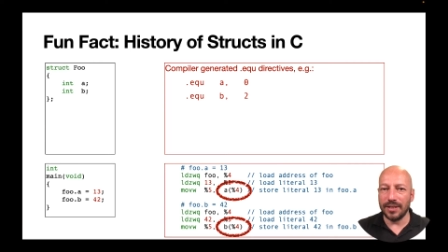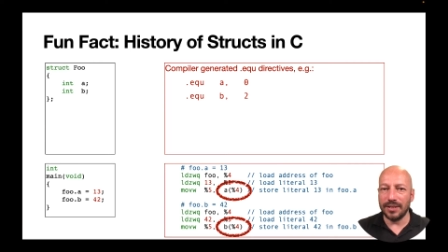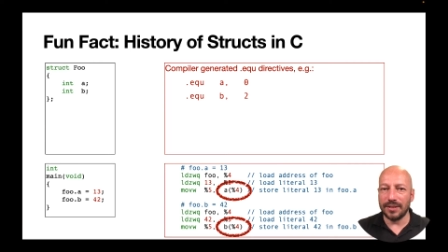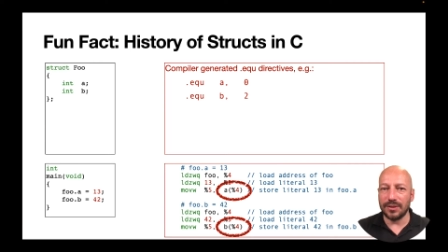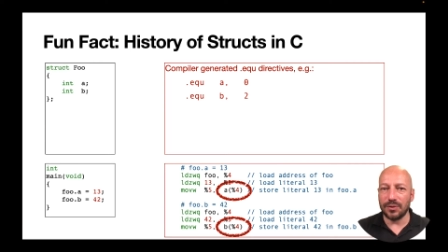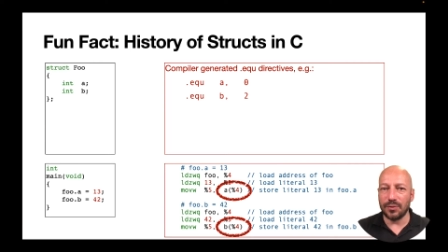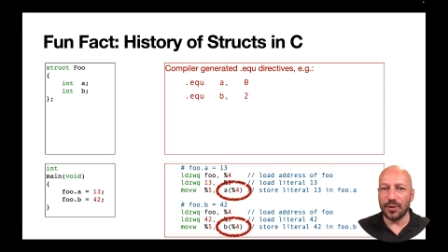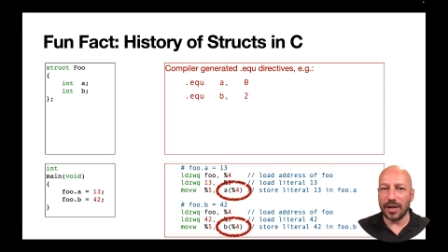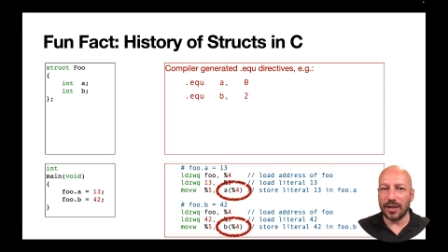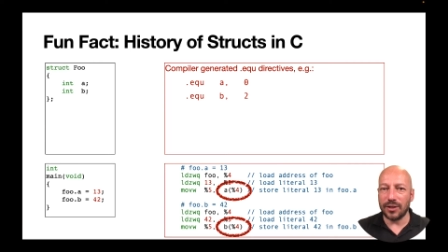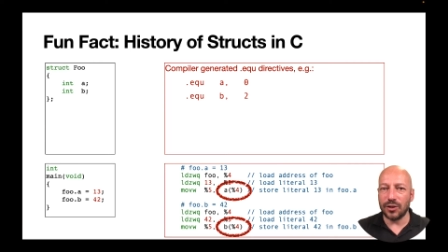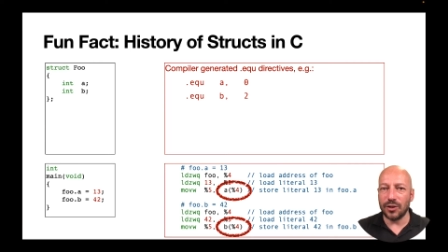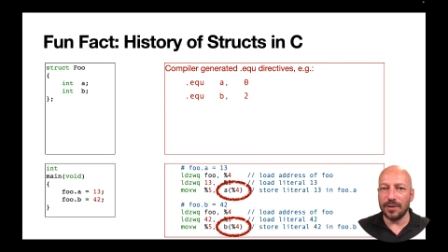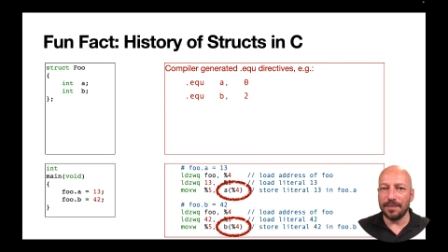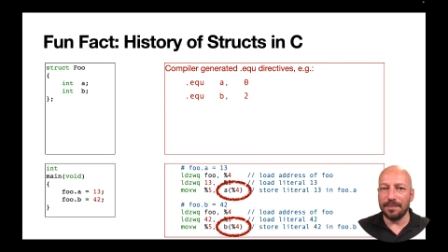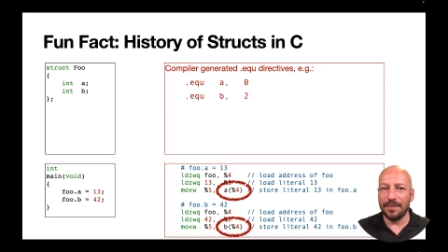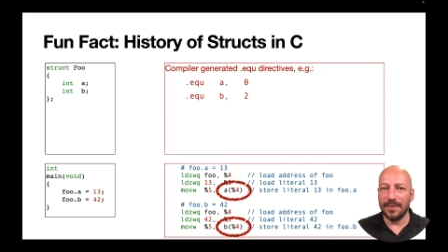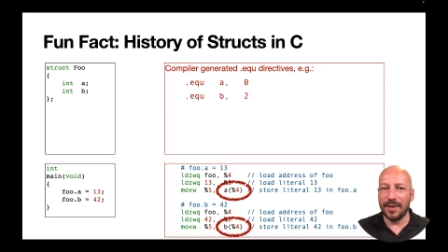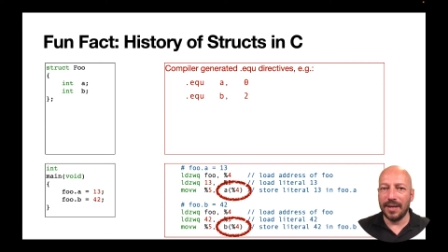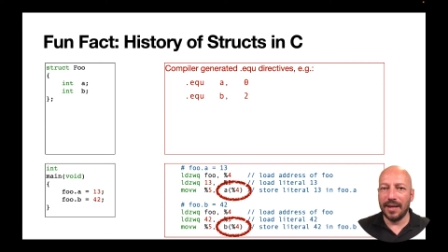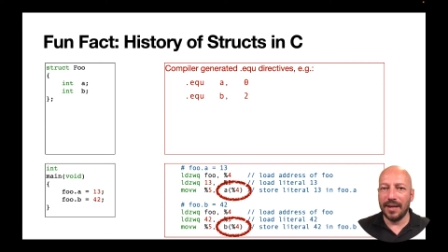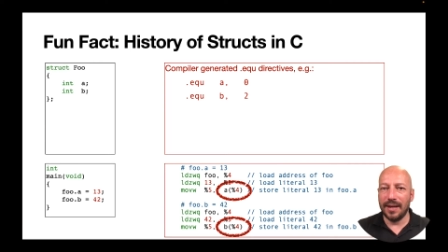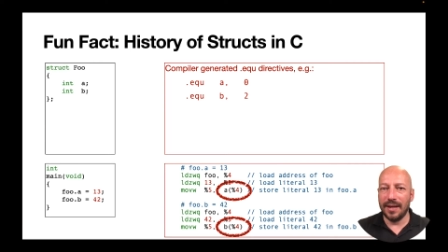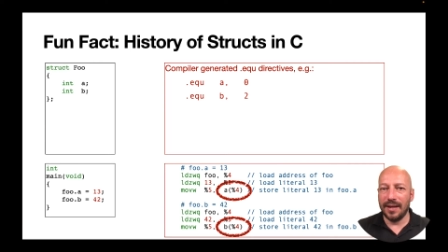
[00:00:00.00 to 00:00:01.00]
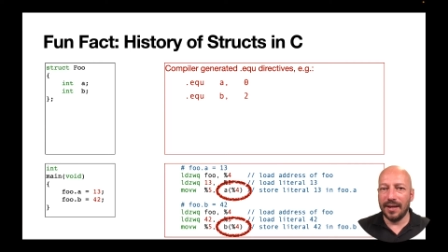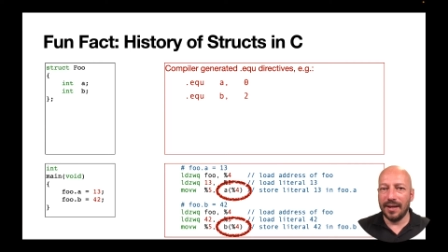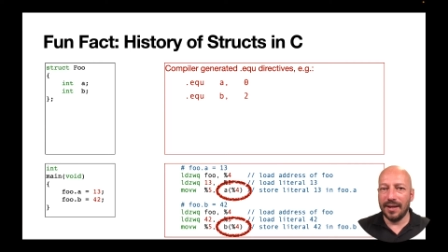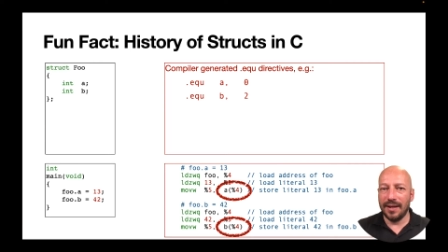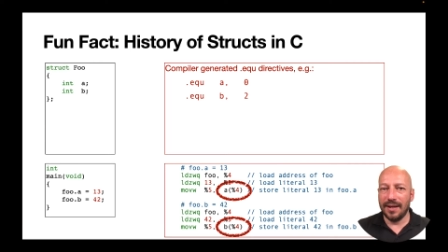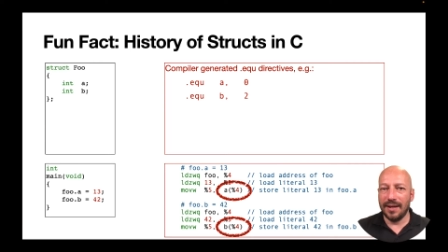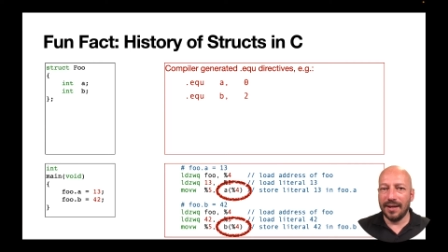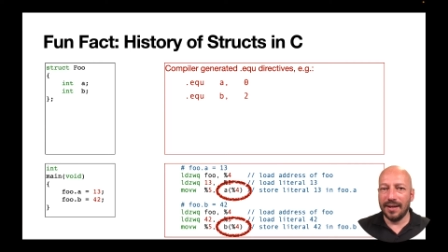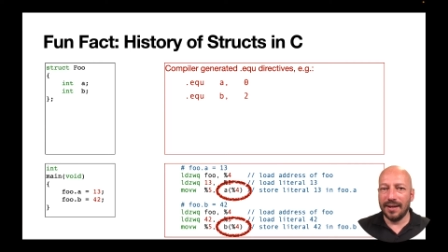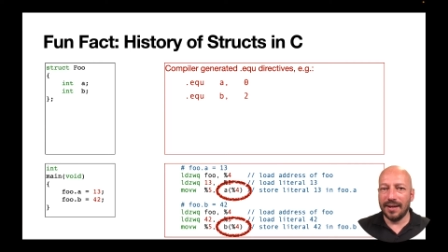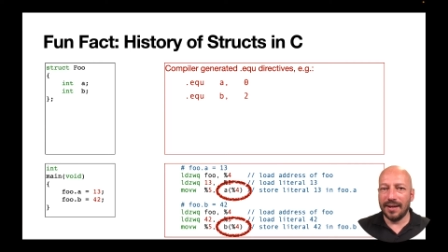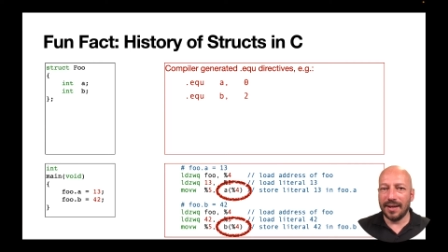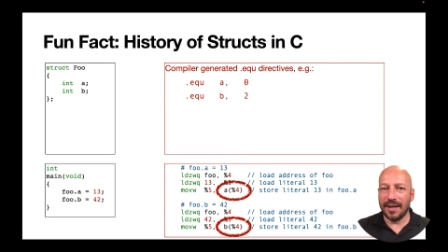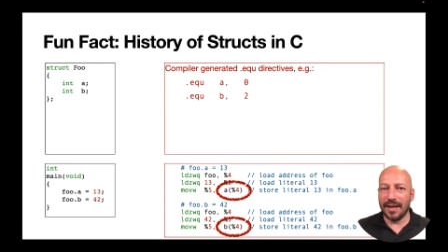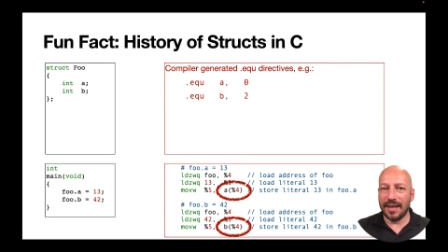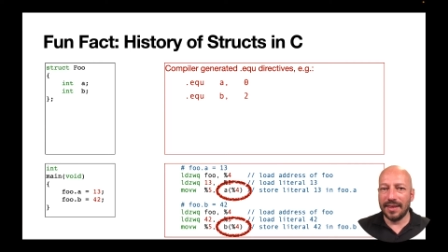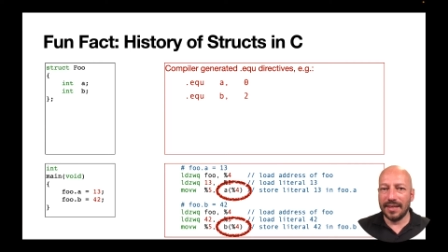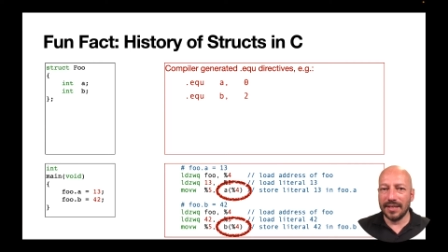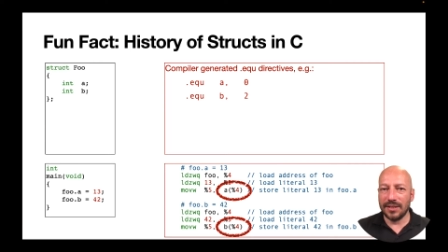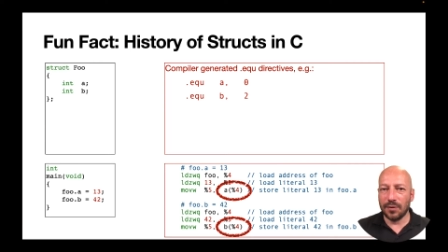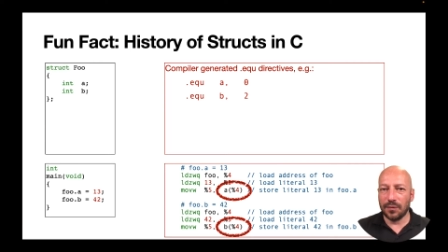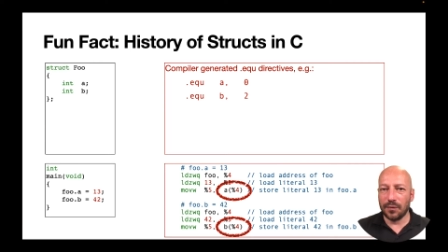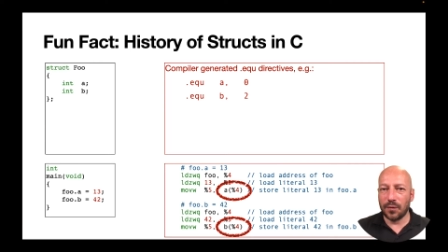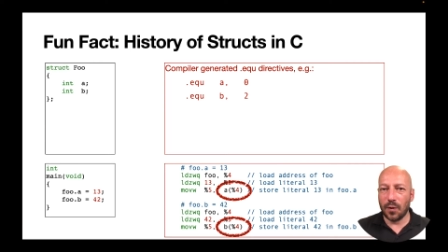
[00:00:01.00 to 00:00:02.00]
instruction. And
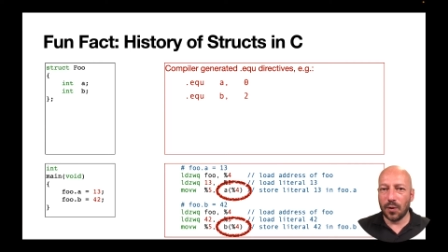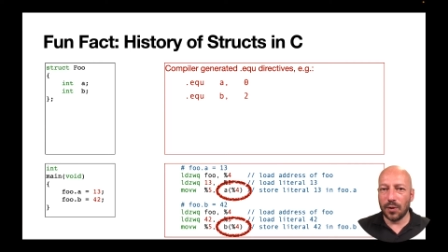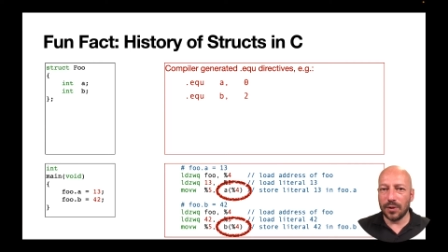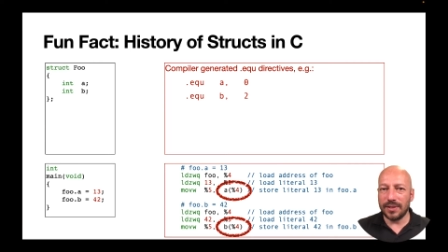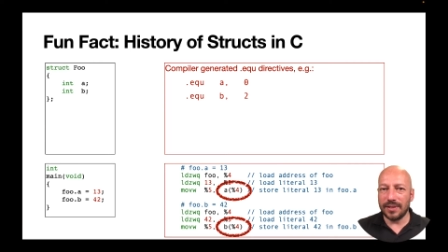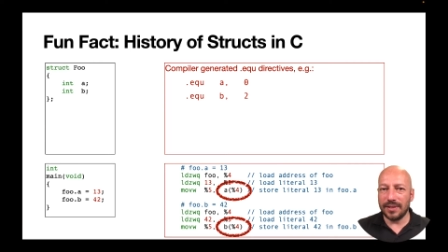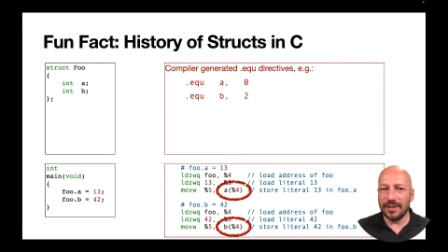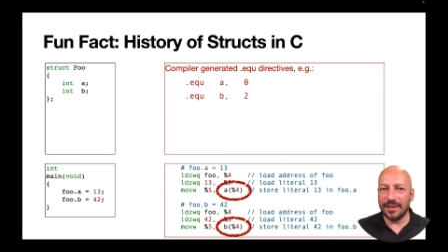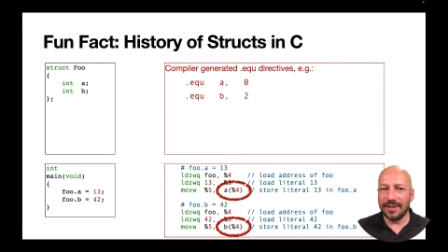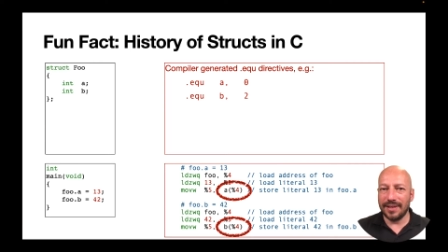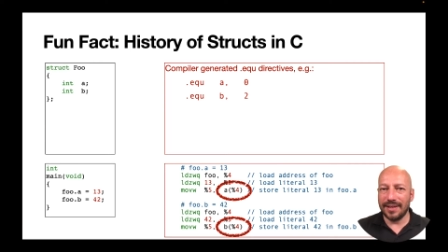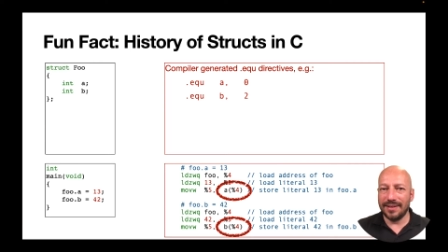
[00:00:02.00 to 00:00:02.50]
this, of course,